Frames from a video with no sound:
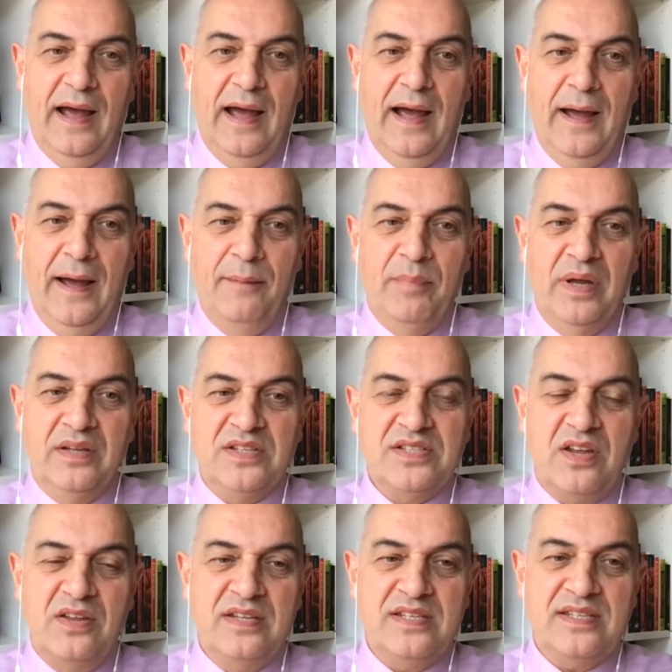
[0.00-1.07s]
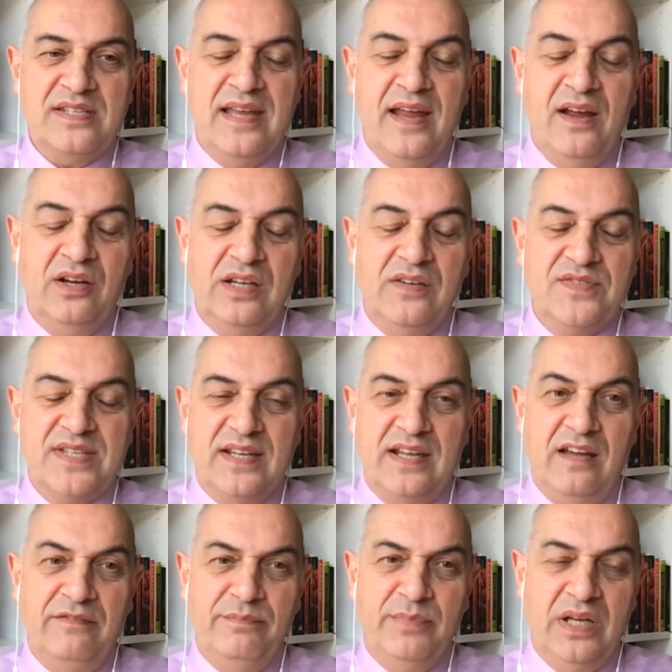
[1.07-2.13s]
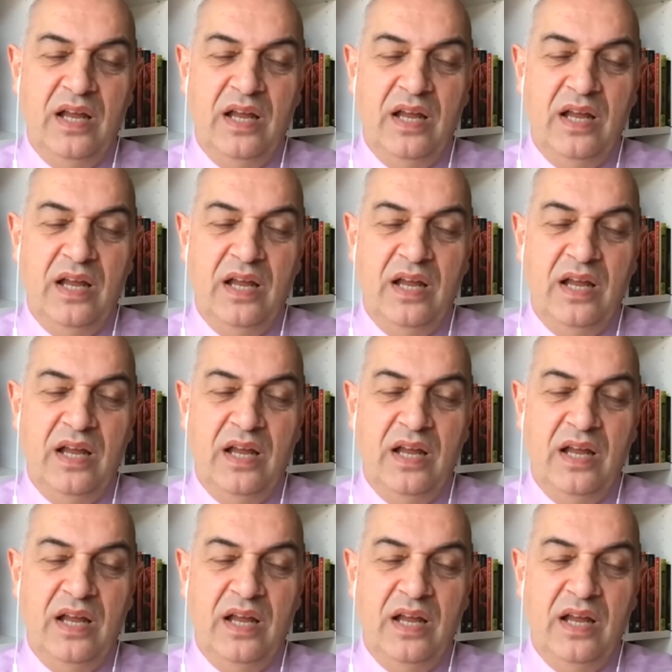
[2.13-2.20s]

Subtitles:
And so this now gives the government